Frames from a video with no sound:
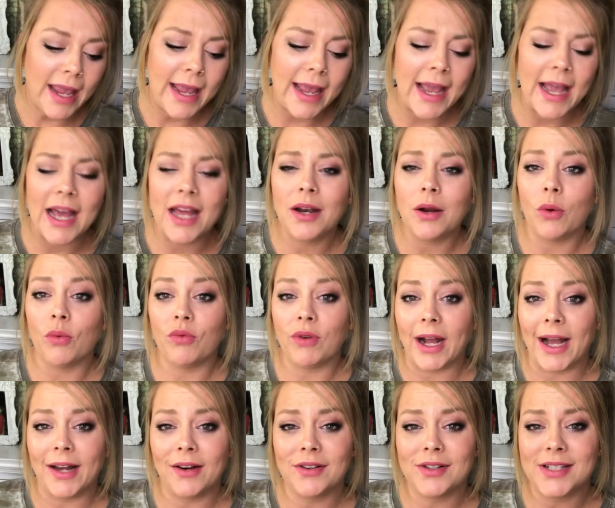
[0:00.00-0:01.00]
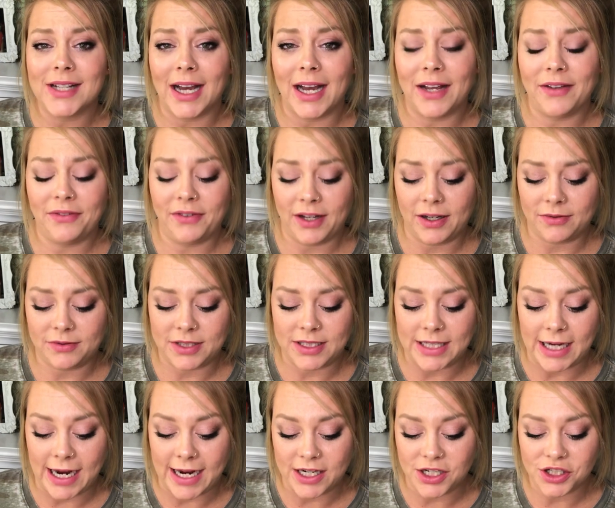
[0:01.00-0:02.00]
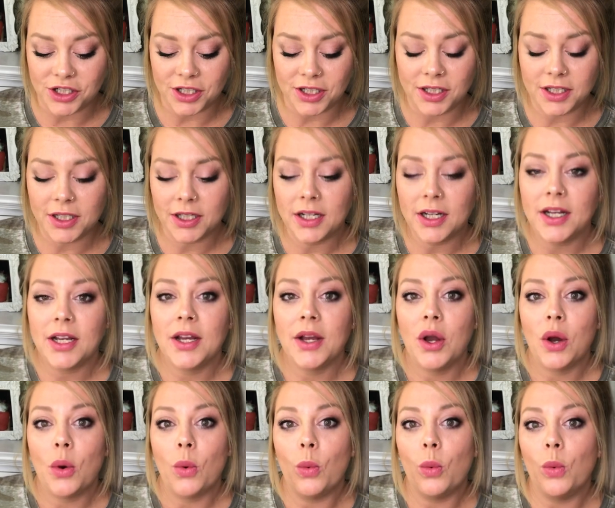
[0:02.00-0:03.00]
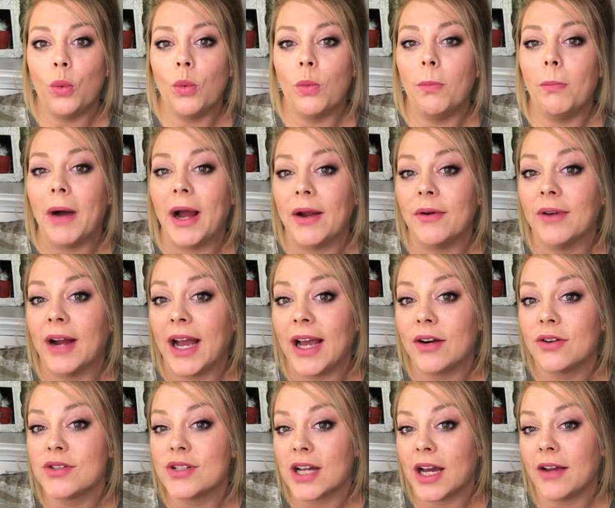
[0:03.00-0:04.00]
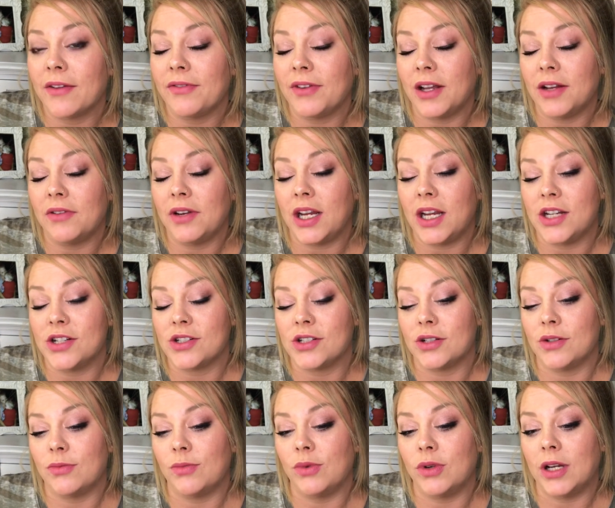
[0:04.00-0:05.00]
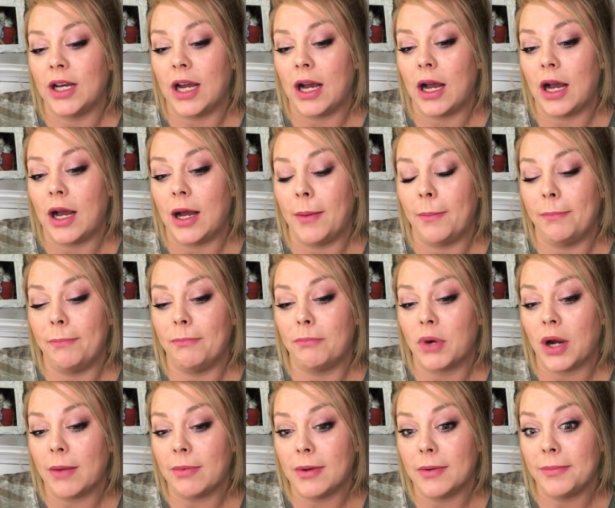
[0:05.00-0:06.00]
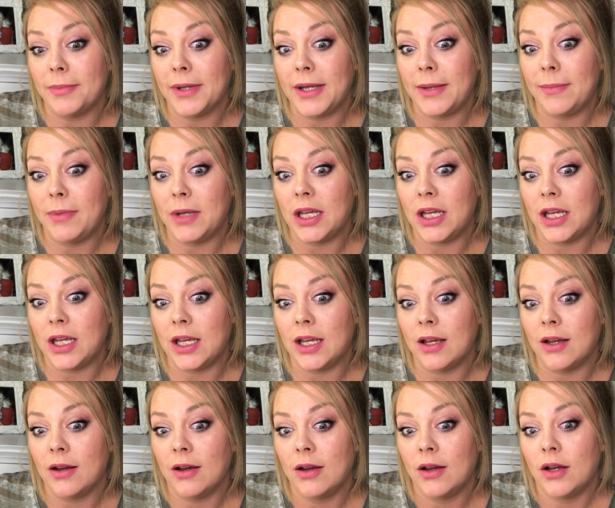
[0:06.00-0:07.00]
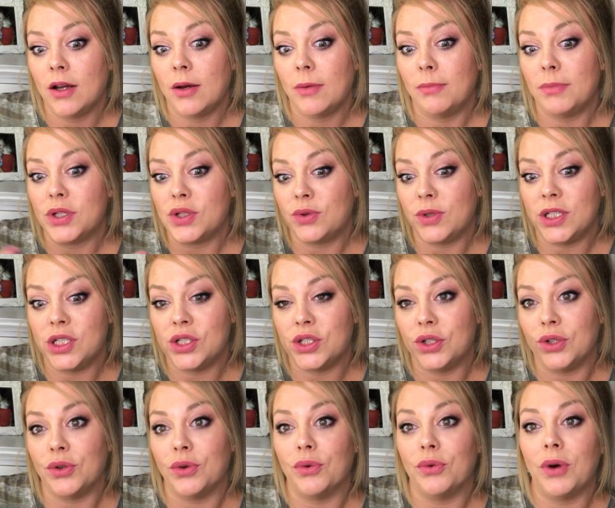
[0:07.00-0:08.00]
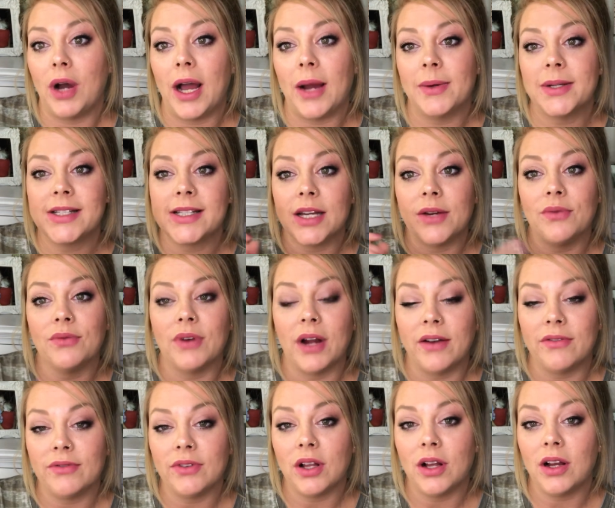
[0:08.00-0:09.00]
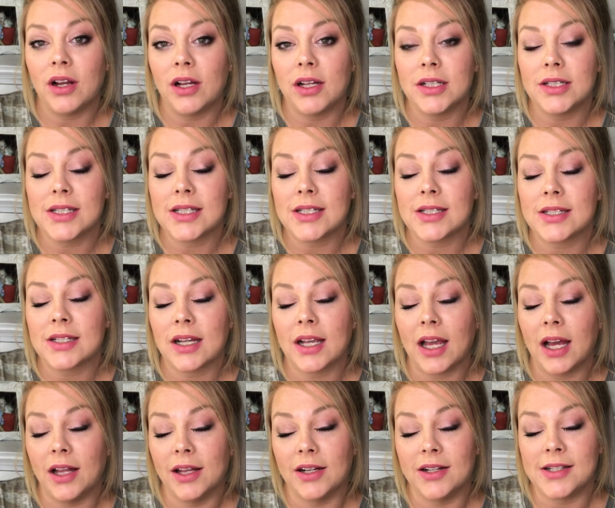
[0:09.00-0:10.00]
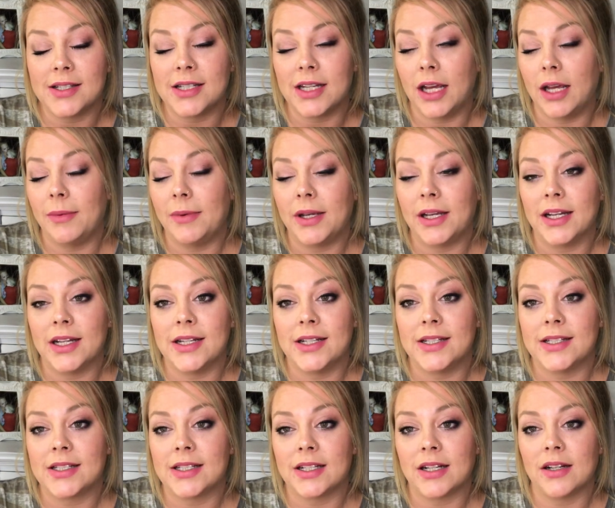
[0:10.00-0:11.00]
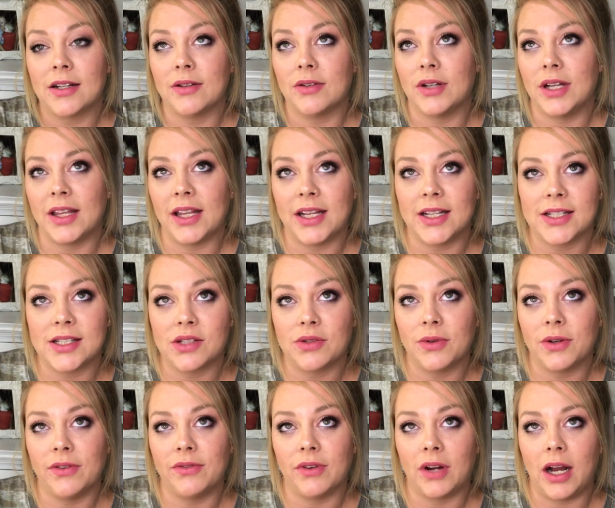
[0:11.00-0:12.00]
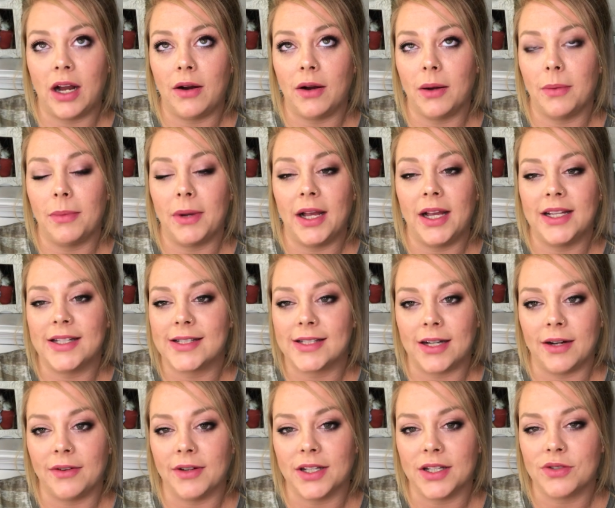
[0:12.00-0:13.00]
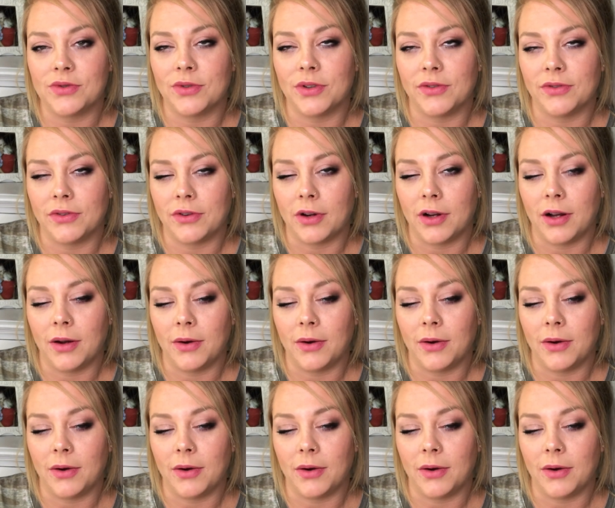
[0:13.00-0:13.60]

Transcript: And Ride or Die foundation, my Ride or Die foundation would probably be between 2. I would say Revlon's Color Stay because I think it's 24 hour, but it's not really 24 hour.